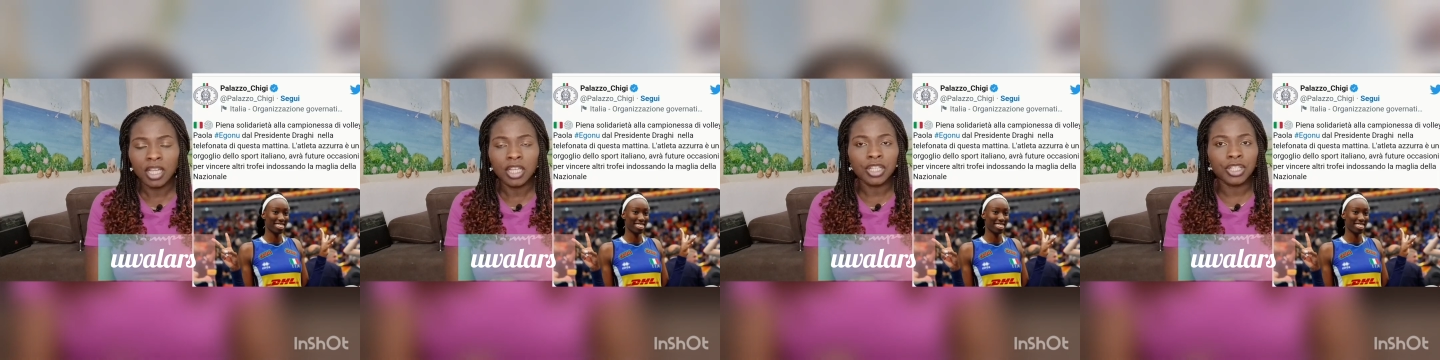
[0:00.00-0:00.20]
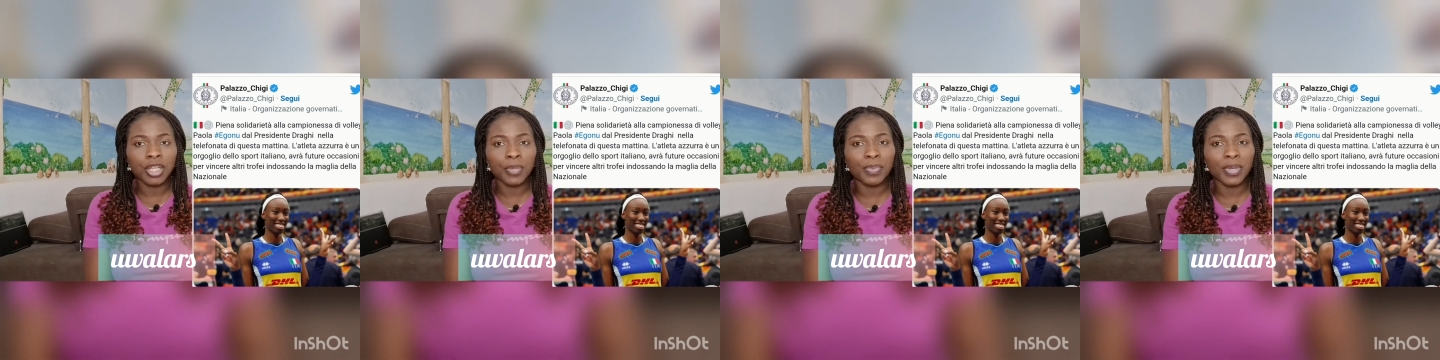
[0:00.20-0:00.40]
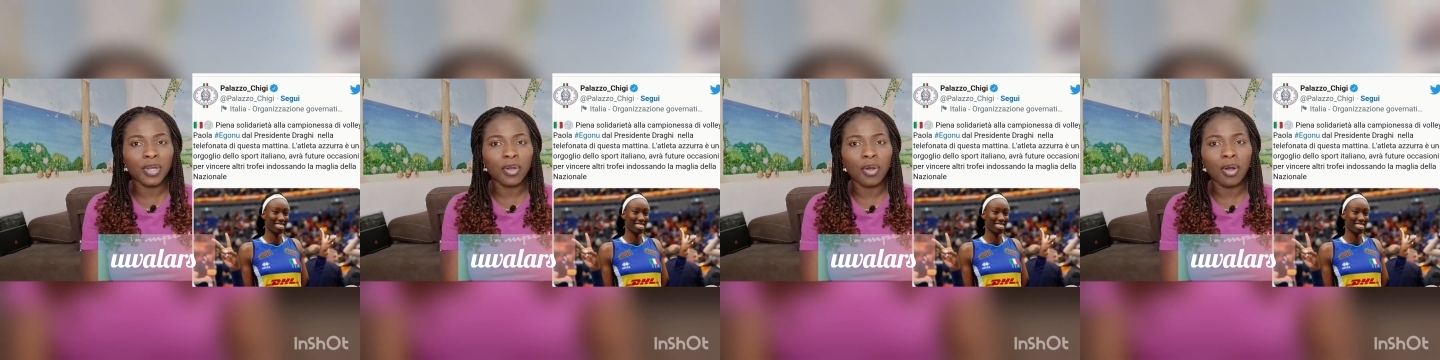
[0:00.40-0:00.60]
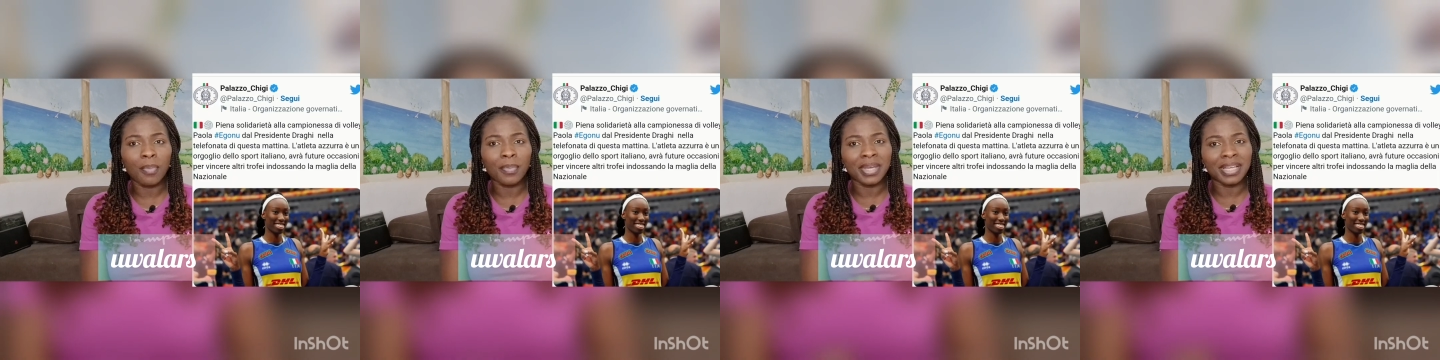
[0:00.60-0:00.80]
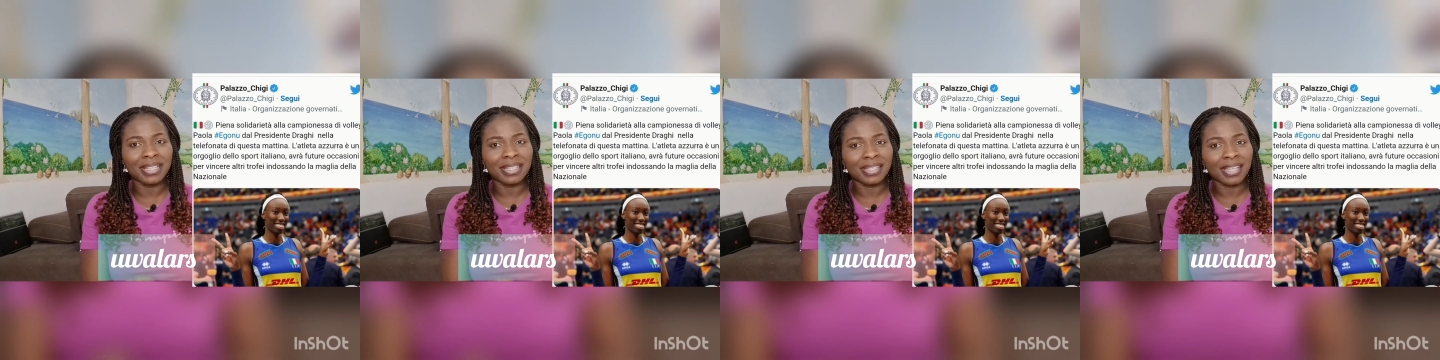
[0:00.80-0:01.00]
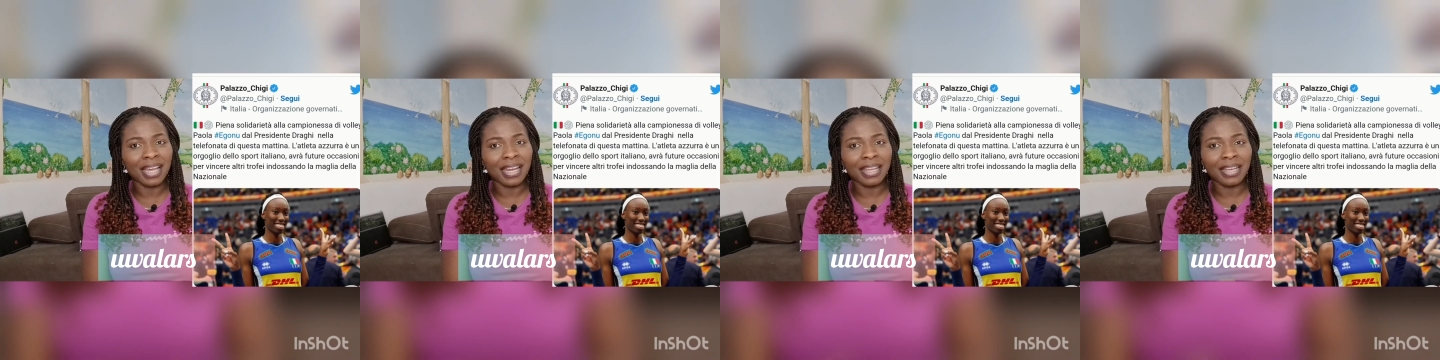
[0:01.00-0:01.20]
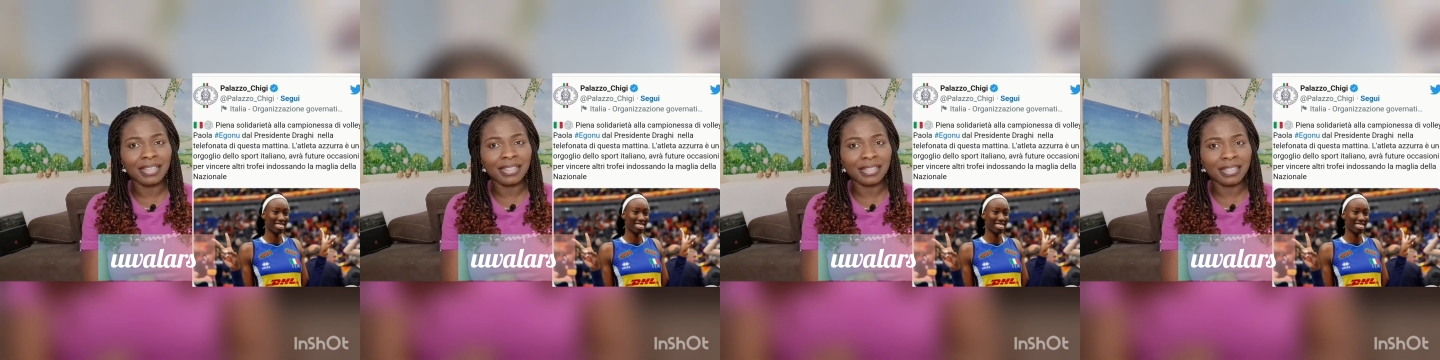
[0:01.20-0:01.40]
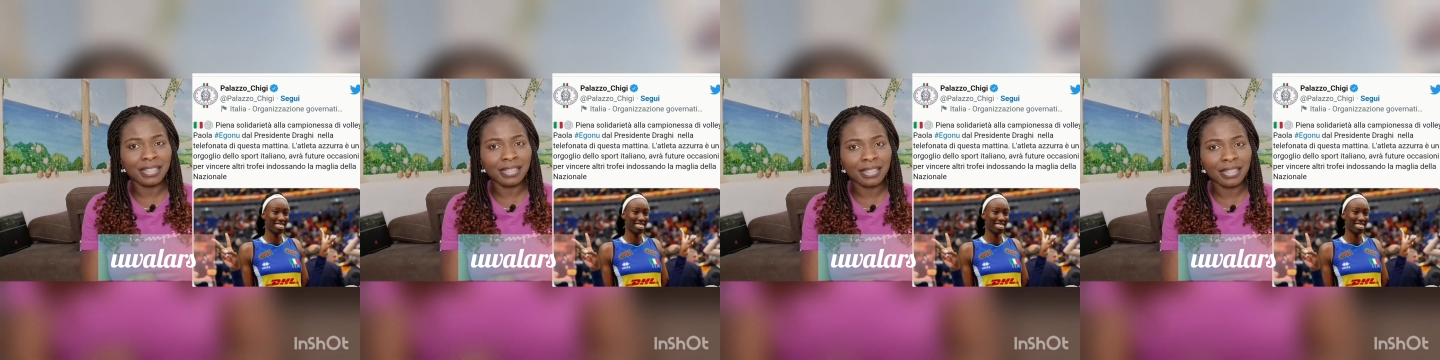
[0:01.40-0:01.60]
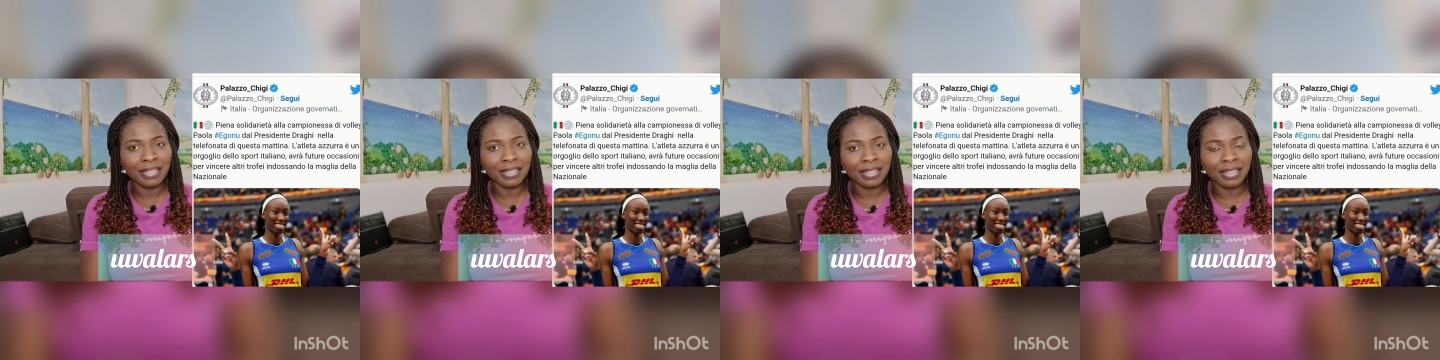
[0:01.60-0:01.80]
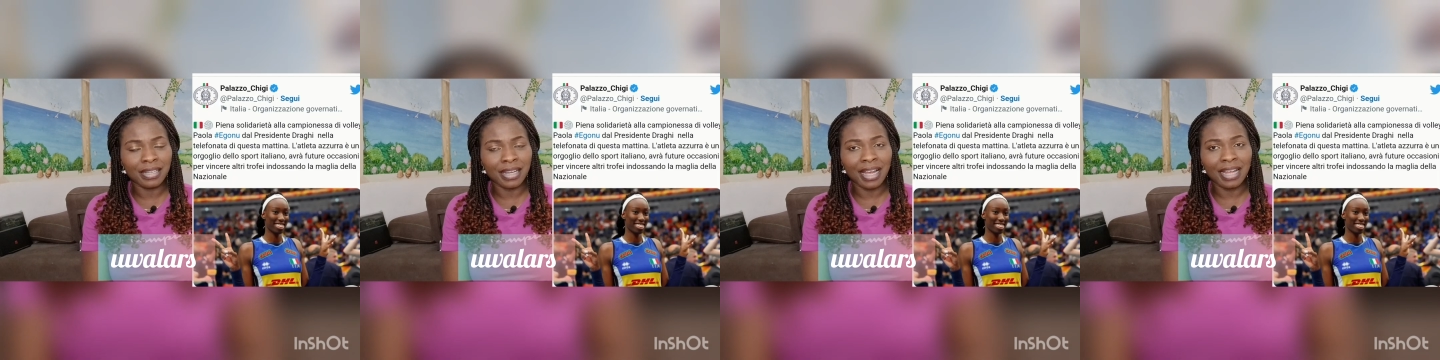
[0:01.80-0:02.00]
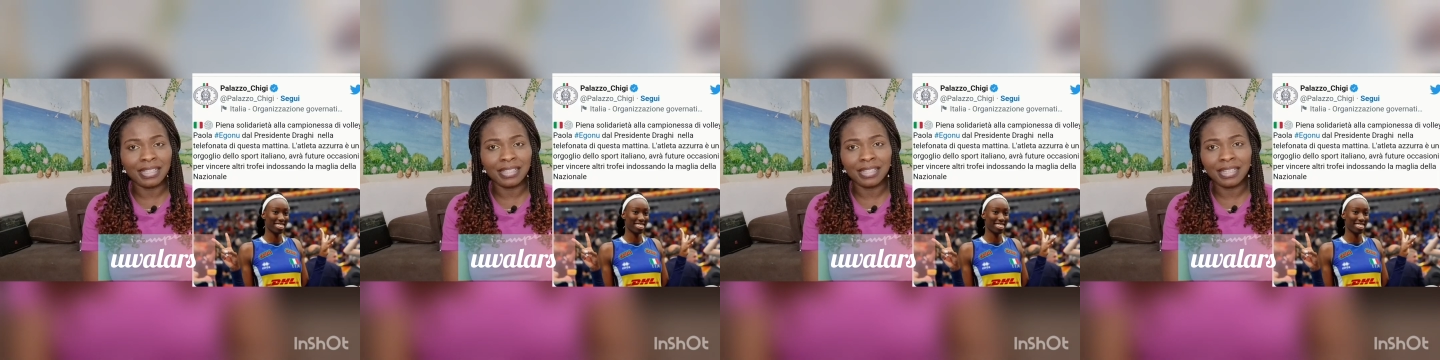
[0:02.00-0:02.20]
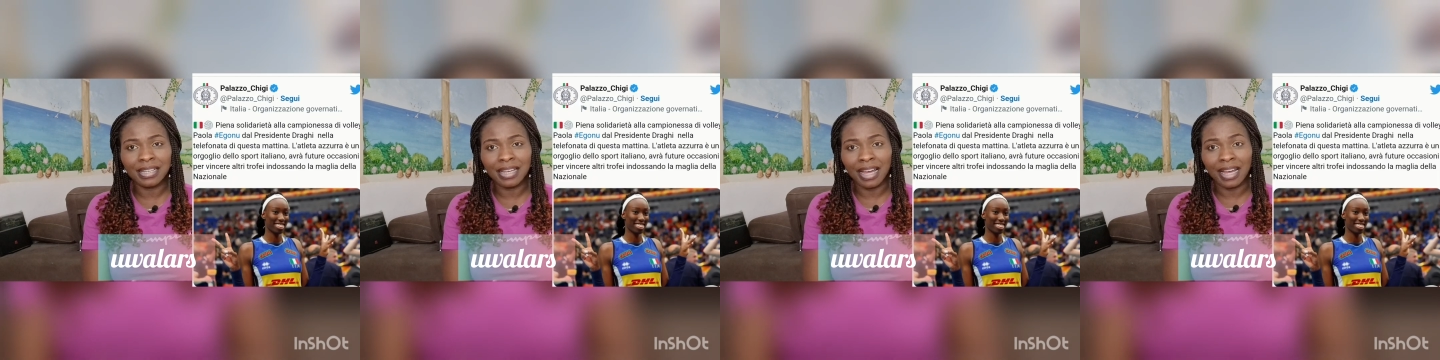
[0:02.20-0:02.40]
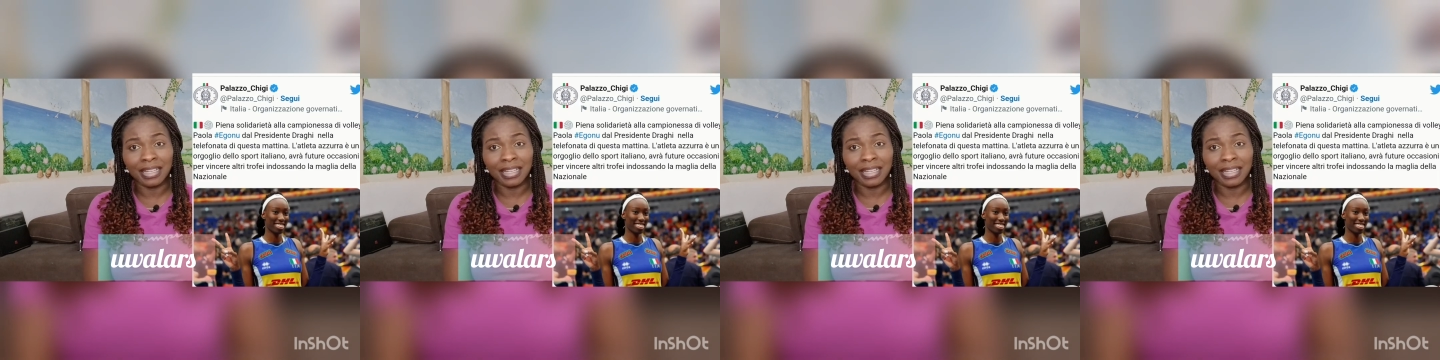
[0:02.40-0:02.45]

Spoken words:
She become Italian citizen, I think,